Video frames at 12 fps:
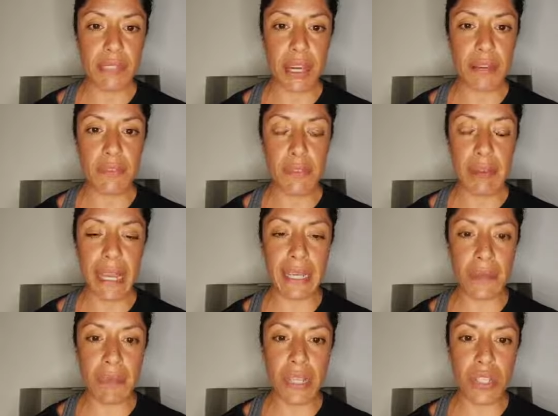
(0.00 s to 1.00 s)
I have to paint
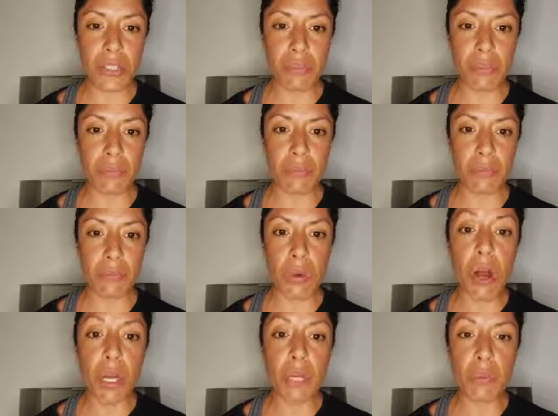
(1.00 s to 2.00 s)
a picture of what
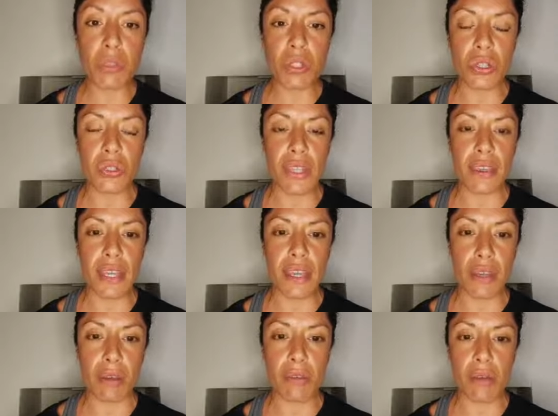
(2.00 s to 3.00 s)
I want you to
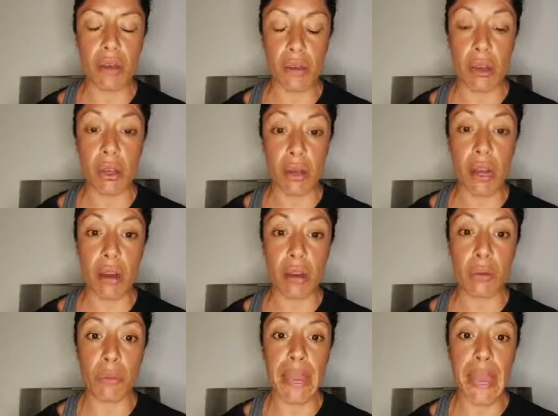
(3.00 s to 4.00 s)
think who uh,
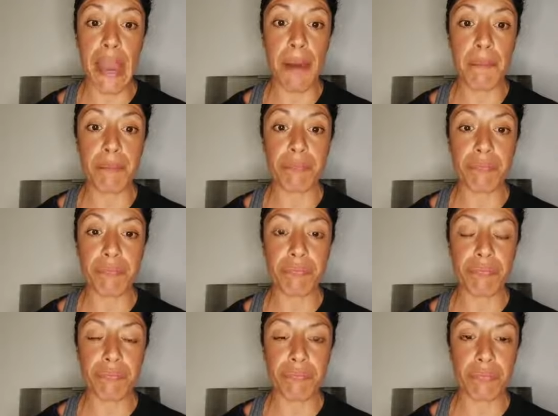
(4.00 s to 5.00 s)
who I am.
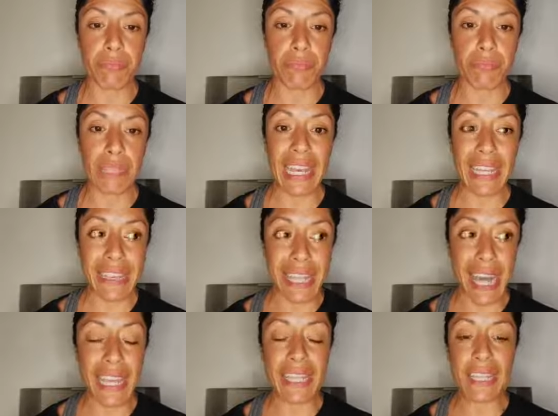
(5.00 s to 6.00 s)
And
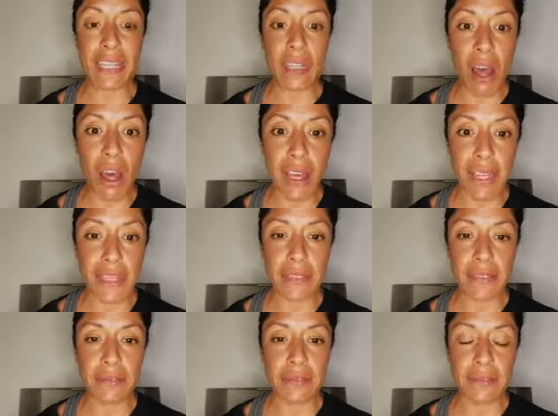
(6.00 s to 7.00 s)
that is a lie.
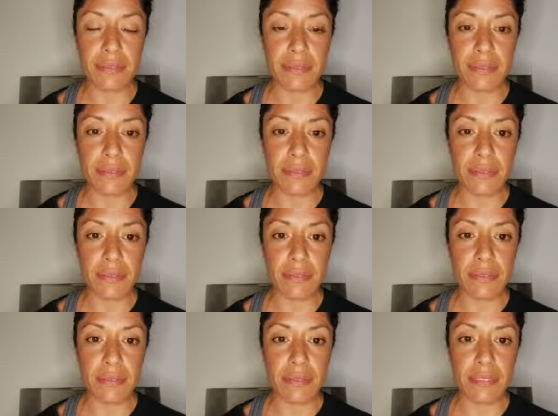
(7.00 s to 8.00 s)

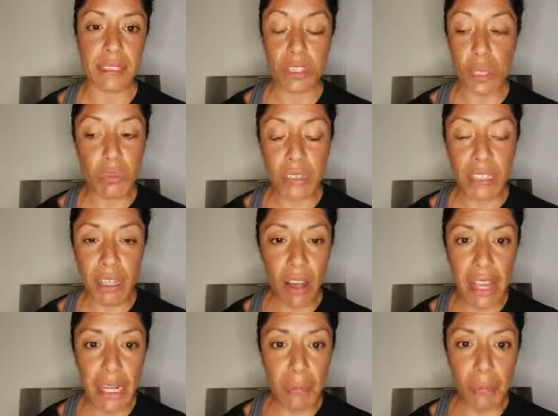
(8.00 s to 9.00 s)
I don't want to
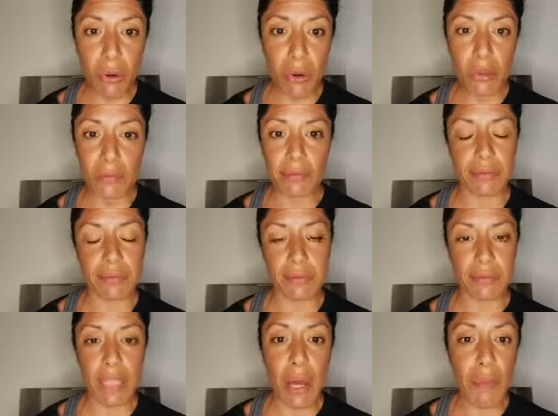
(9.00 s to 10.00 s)
lie anymore.
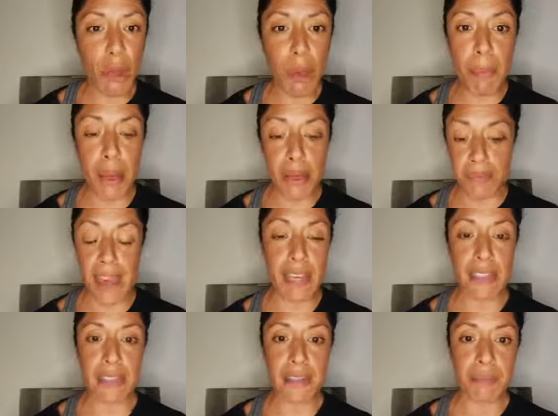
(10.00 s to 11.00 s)
I'm not
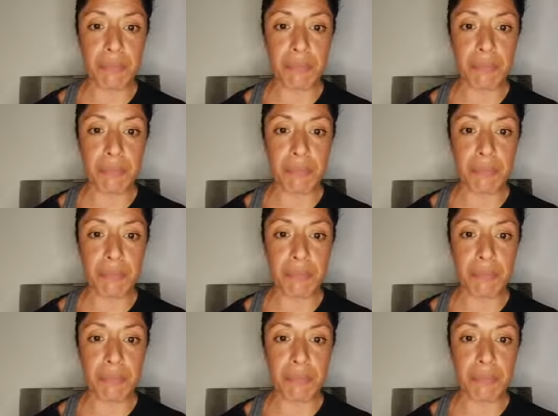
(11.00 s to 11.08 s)
perfect